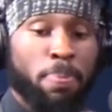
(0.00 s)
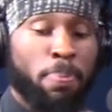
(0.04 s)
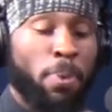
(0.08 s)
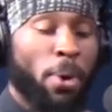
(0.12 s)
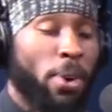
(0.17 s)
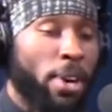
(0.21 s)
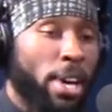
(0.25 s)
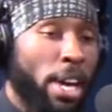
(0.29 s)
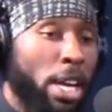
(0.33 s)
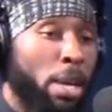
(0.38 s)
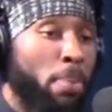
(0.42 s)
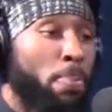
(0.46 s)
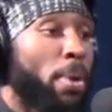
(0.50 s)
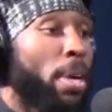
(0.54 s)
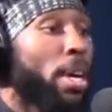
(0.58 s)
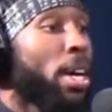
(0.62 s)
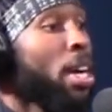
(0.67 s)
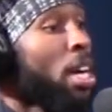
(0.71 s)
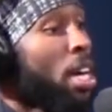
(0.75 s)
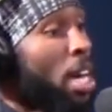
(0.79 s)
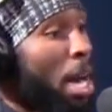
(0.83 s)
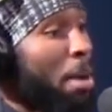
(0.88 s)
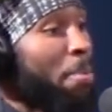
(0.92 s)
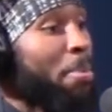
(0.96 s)
Polk County. But
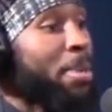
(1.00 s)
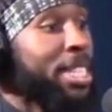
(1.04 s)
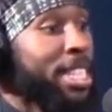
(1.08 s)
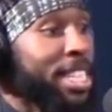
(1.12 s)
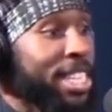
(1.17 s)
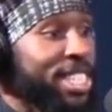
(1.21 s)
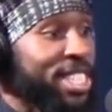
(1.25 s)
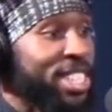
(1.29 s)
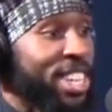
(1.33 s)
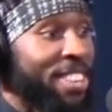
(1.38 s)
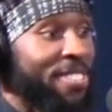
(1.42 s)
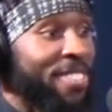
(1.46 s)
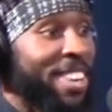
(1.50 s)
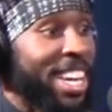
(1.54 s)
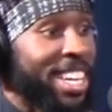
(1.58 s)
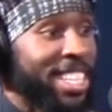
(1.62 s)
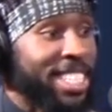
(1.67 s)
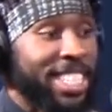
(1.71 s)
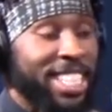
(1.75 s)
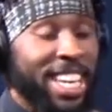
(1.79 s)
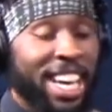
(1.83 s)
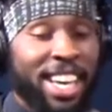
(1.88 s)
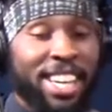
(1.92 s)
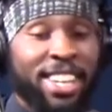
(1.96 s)
I'm a teacher. I'm an
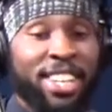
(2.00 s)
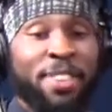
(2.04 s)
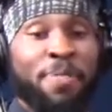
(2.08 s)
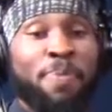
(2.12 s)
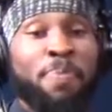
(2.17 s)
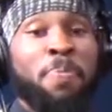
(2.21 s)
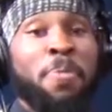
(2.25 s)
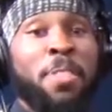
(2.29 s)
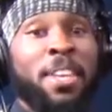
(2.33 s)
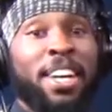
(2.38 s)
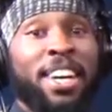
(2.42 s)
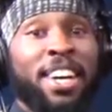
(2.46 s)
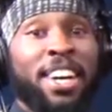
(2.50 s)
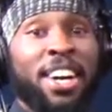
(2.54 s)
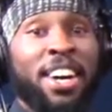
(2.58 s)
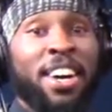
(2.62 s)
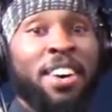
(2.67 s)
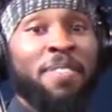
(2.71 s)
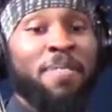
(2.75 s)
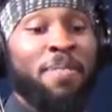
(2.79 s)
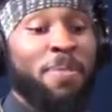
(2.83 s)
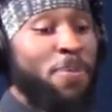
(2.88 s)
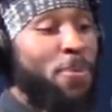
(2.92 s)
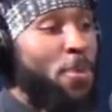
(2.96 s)
educator.
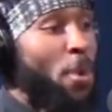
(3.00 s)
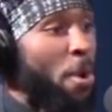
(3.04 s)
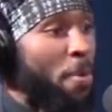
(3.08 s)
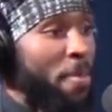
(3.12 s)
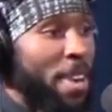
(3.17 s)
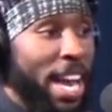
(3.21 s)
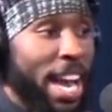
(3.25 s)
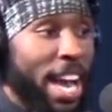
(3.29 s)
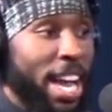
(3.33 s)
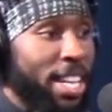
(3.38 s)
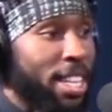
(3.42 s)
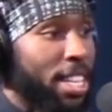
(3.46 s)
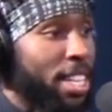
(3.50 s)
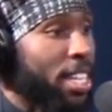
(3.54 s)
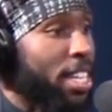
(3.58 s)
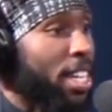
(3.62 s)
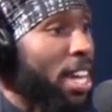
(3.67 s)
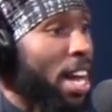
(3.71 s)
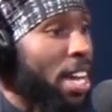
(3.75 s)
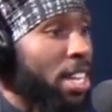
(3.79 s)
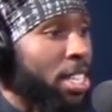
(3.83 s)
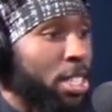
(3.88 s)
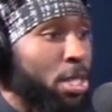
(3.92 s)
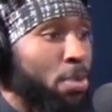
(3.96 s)
Former athlete,
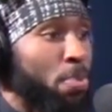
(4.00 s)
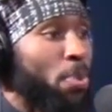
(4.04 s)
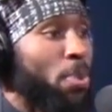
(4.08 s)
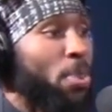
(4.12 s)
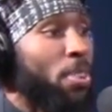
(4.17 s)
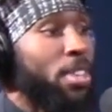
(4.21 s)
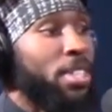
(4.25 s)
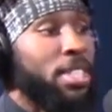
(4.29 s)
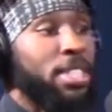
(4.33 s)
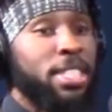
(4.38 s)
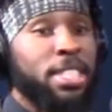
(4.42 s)
college sports.